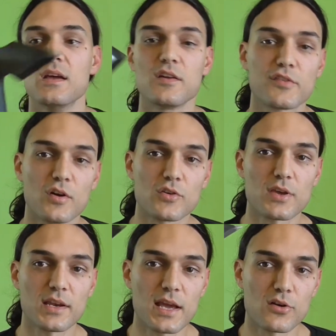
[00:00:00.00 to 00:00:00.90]
So you
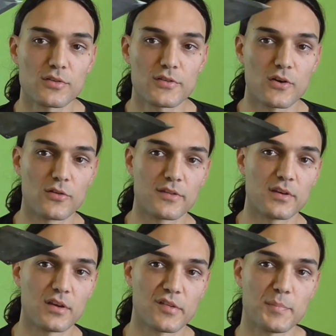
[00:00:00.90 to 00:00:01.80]
can count on
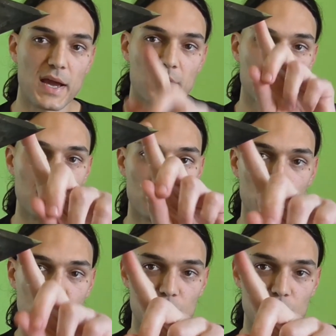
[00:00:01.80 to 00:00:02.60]
the spike to be more